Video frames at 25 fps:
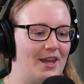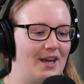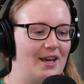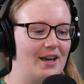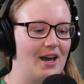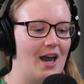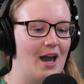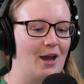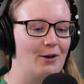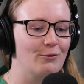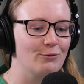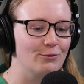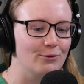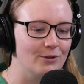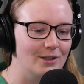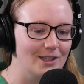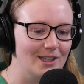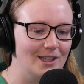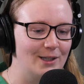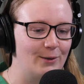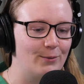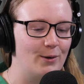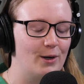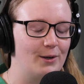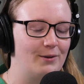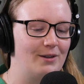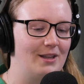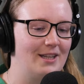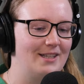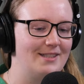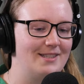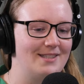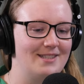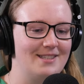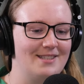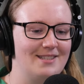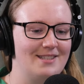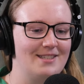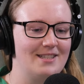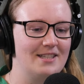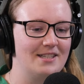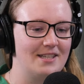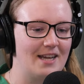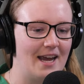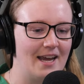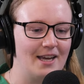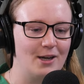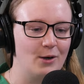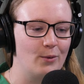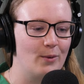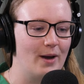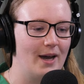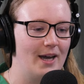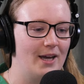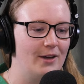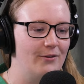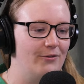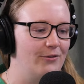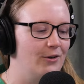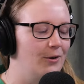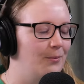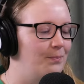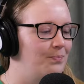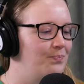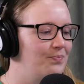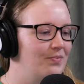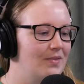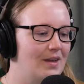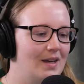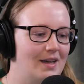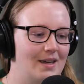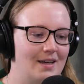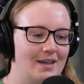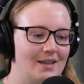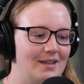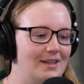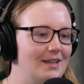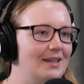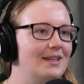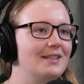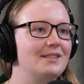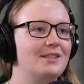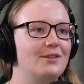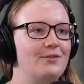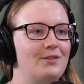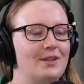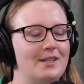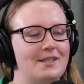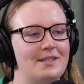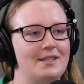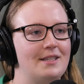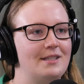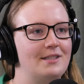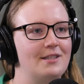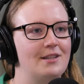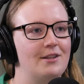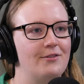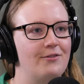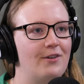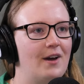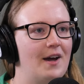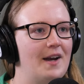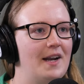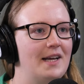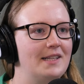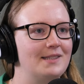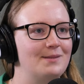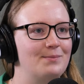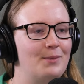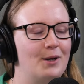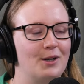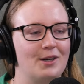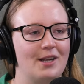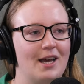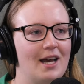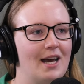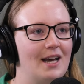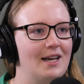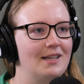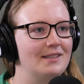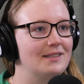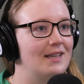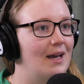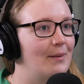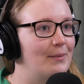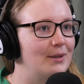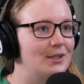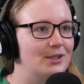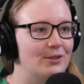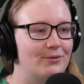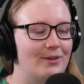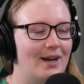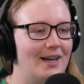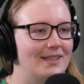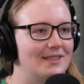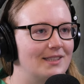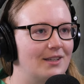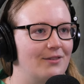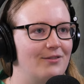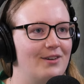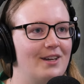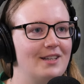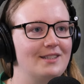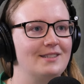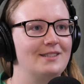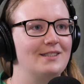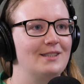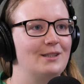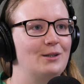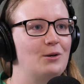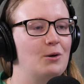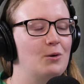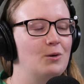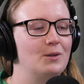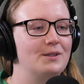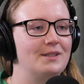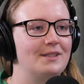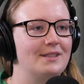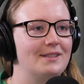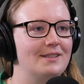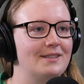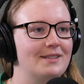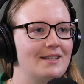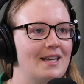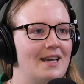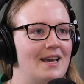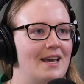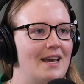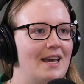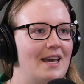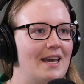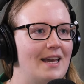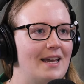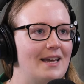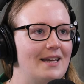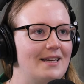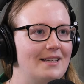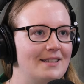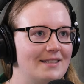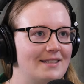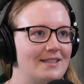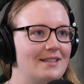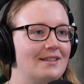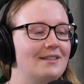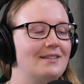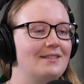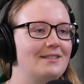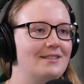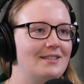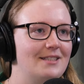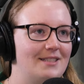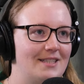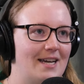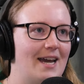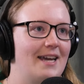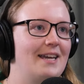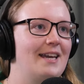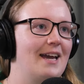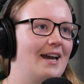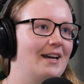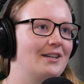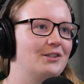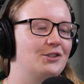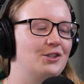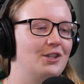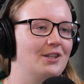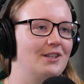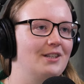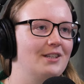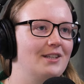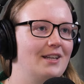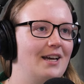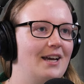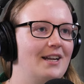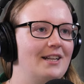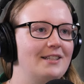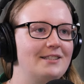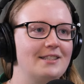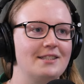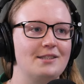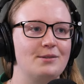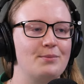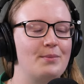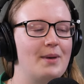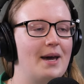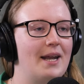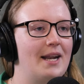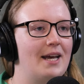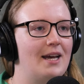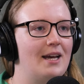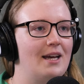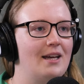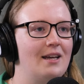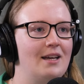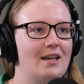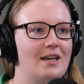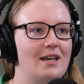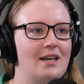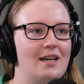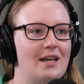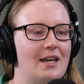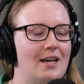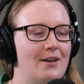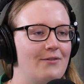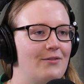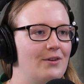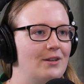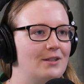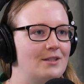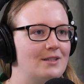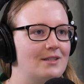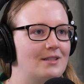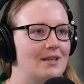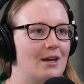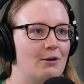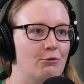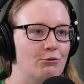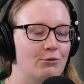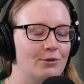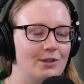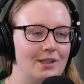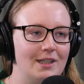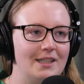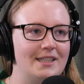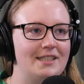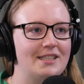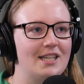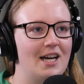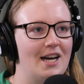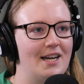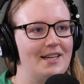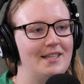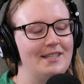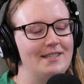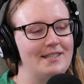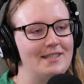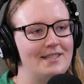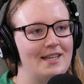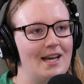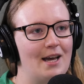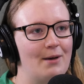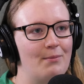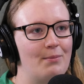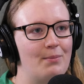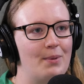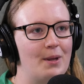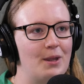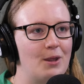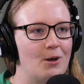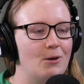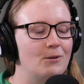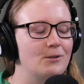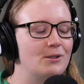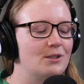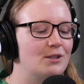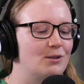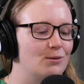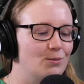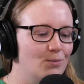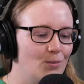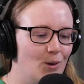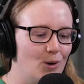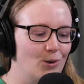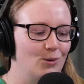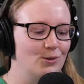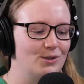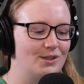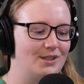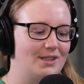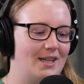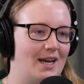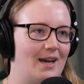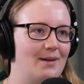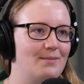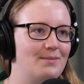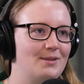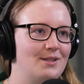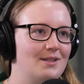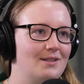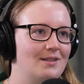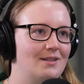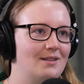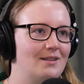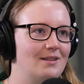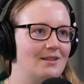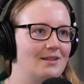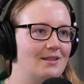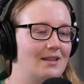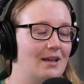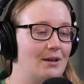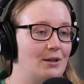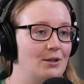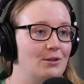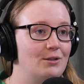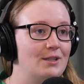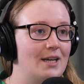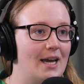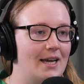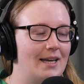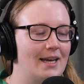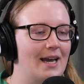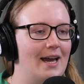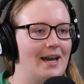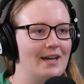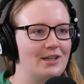thing I really want listeners to take away from years of listening to the finance podcast, coming to Rask events and courses is to take action. And it doesn't matter if it's a really tiny step, but those small steps that you take